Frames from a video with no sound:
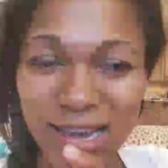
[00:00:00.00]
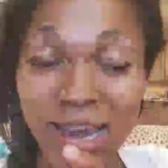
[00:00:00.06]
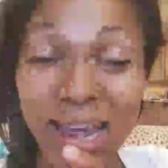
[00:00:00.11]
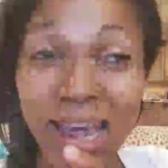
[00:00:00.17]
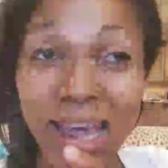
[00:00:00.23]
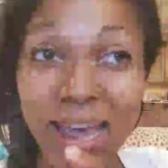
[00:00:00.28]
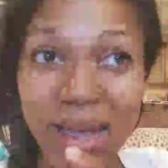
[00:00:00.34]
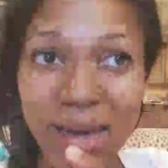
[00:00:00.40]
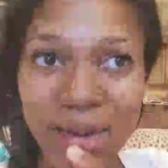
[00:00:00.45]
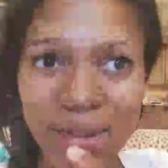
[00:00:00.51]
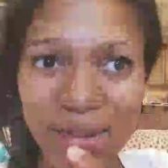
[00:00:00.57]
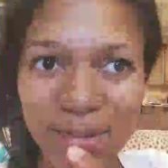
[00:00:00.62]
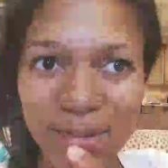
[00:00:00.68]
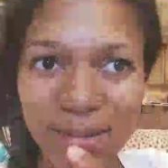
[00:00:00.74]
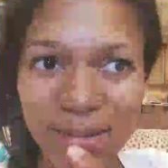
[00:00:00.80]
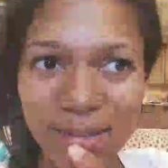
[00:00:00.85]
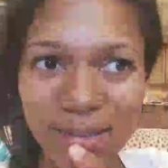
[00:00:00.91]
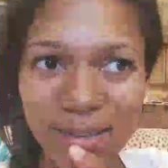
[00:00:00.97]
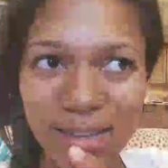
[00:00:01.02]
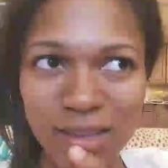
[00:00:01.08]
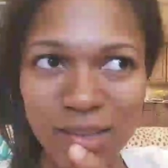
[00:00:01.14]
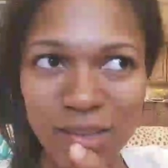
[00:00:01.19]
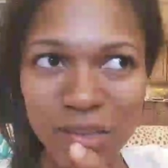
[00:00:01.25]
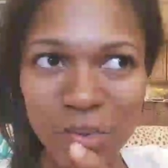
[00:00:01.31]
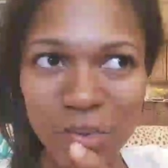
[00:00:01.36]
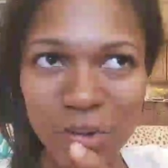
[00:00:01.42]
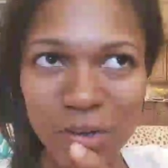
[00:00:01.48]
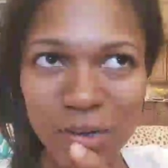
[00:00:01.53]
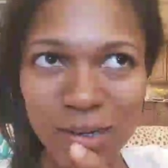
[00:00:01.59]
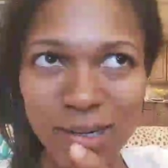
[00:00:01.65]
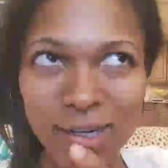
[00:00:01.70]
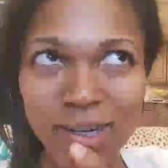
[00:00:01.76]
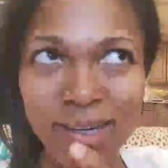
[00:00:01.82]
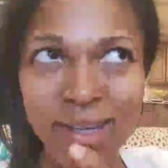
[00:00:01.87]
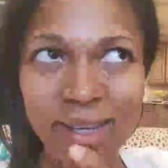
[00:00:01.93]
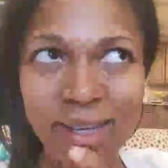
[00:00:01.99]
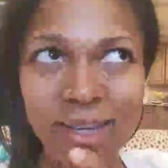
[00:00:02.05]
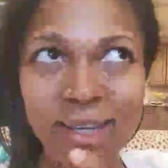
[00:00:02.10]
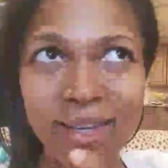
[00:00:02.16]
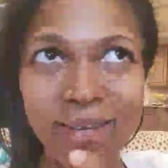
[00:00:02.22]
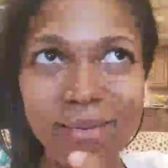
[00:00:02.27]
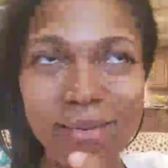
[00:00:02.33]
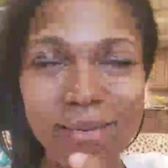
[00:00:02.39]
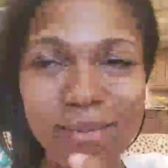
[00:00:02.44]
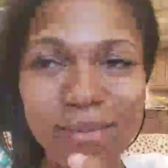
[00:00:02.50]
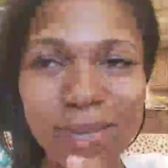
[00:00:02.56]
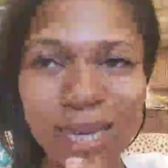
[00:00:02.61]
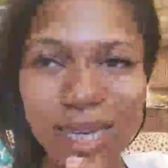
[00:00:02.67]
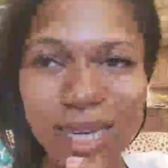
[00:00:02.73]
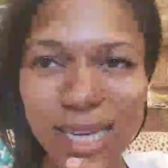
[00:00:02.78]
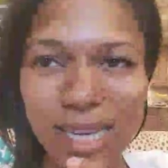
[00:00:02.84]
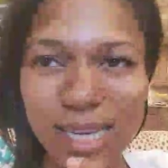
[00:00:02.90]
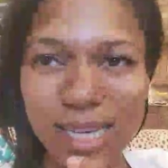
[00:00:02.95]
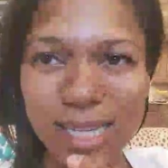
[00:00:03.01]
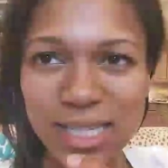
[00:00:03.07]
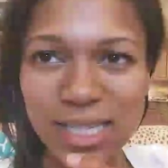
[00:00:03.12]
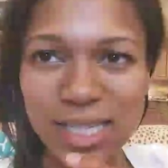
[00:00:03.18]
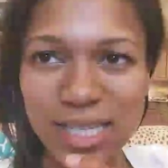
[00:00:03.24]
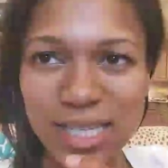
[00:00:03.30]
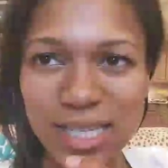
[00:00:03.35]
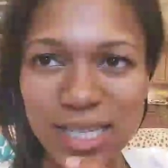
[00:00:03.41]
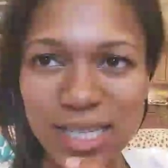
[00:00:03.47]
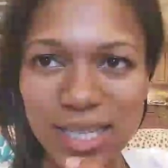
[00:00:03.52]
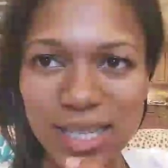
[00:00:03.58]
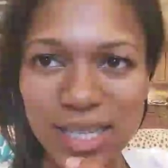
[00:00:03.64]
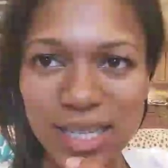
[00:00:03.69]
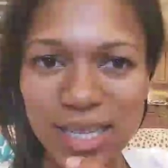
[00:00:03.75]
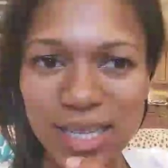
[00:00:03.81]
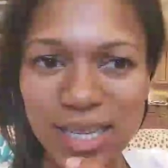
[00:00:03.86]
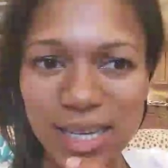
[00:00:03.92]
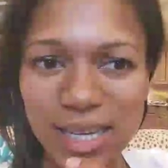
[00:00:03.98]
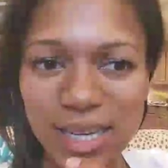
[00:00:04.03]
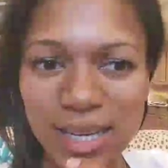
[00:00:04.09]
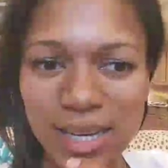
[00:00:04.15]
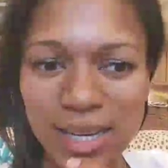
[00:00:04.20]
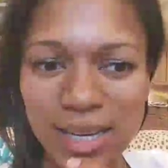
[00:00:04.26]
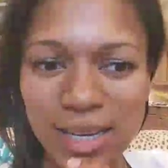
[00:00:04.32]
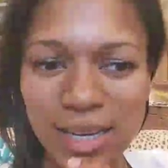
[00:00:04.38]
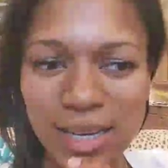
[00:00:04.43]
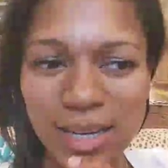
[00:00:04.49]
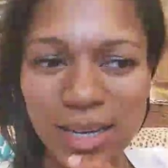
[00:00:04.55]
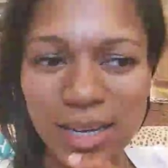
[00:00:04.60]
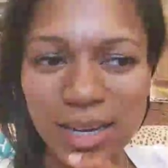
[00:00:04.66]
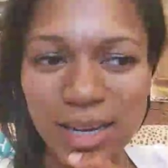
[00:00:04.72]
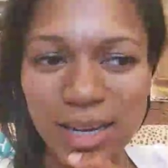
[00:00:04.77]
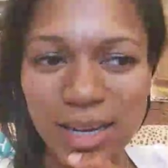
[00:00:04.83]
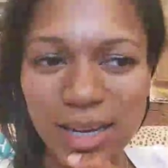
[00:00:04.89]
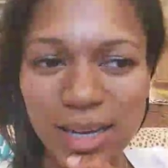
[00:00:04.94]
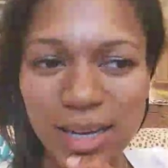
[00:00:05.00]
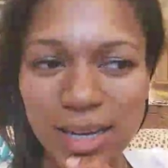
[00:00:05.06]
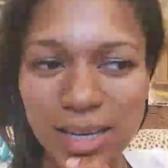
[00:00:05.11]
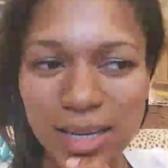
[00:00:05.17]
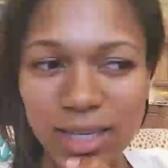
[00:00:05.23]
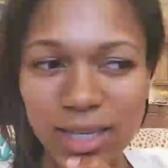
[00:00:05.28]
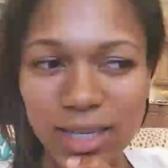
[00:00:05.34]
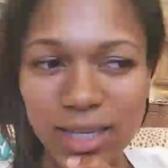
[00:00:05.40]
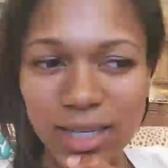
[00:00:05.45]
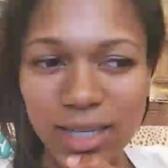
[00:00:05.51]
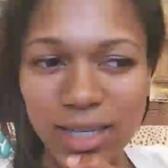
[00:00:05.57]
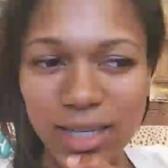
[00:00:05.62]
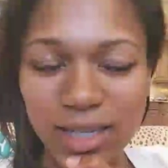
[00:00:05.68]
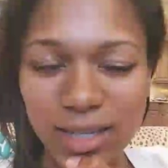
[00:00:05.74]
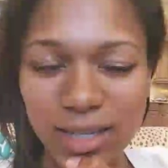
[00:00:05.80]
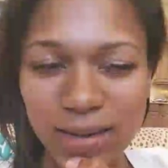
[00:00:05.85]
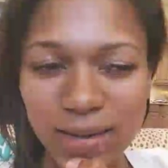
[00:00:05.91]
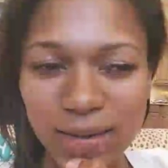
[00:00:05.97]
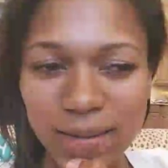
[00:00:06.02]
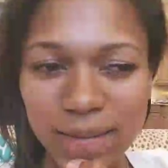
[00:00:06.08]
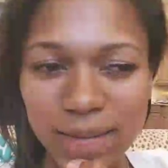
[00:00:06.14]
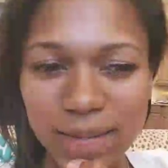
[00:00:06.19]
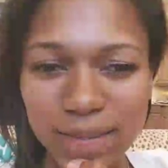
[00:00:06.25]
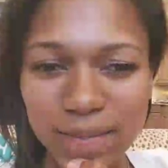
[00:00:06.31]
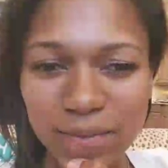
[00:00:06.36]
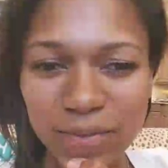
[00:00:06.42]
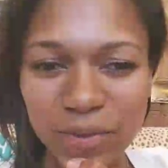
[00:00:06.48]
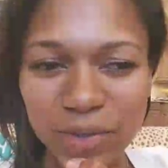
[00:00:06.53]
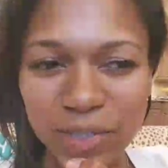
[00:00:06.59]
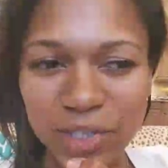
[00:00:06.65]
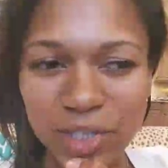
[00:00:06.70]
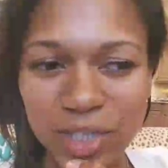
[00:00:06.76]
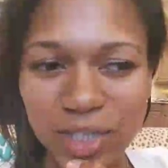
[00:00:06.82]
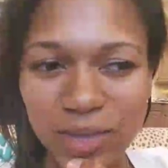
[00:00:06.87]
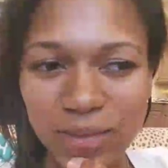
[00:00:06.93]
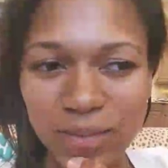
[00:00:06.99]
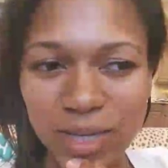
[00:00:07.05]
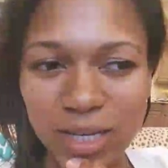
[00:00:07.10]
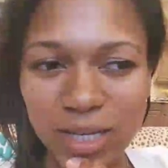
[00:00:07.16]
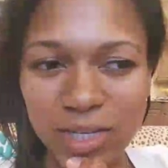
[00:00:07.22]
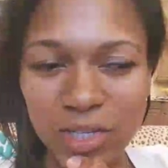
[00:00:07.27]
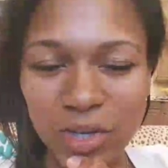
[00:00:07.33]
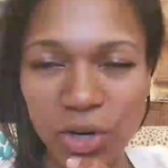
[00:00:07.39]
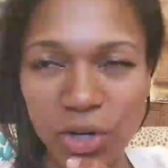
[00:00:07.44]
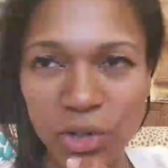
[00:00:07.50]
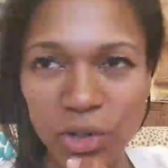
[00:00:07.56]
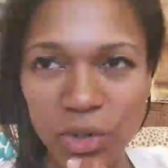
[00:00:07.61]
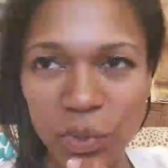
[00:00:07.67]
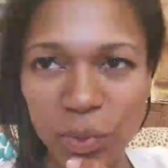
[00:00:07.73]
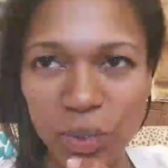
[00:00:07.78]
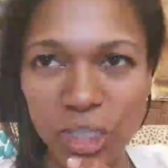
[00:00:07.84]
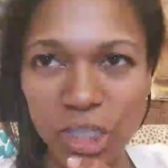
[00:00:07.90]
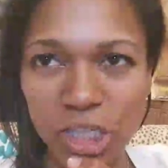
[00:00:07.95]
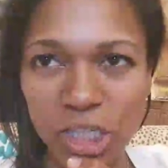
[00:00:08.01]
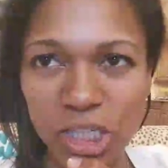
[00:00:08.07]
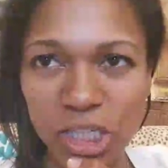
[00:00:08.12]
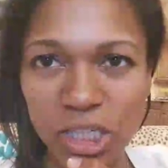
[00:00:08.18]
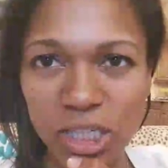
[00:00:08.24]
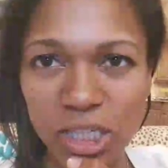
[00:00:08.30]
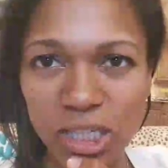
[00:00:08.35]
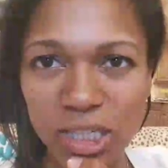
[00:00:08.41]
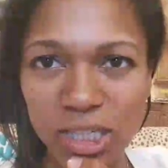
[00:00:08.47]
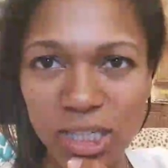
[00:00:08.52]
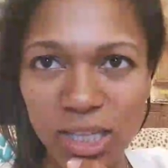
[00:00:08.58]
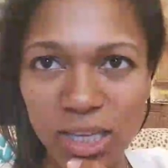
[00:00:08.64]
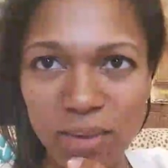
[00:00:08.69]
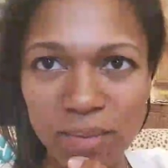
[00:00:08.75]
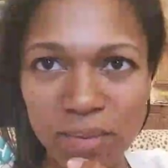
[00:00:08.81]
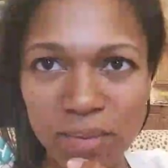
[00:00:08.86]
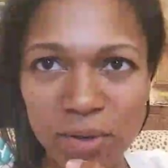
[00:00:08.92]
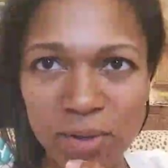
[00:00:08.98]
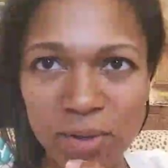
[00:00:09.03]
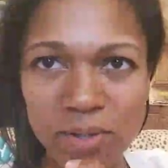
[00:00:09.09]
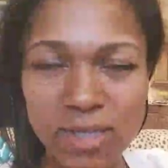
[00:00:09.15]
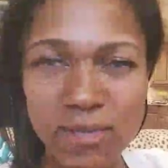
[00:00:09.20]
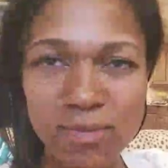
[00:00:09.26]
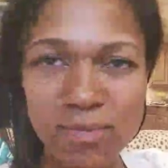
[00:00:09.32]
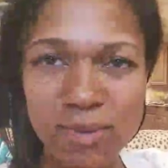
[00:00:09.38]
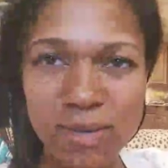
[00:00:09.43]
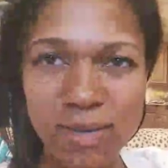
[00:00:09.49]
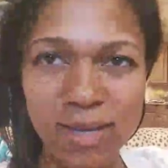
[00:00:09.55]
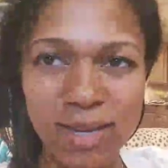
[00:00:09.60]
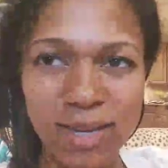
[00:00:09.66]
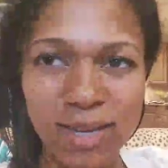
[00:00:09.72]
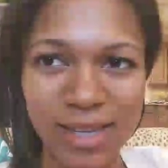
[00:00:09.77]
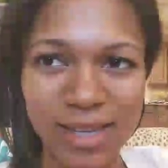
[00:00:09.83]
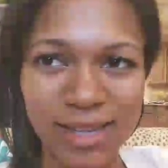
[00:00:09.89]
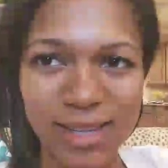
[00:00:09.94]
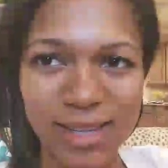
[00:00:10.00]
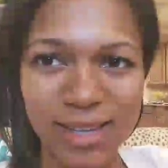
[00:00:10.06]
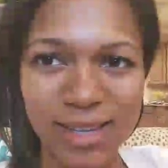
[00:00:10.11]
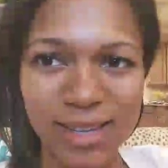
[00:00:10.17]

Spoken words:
am in more meetings, and fortunately the meetings are shorter than most, but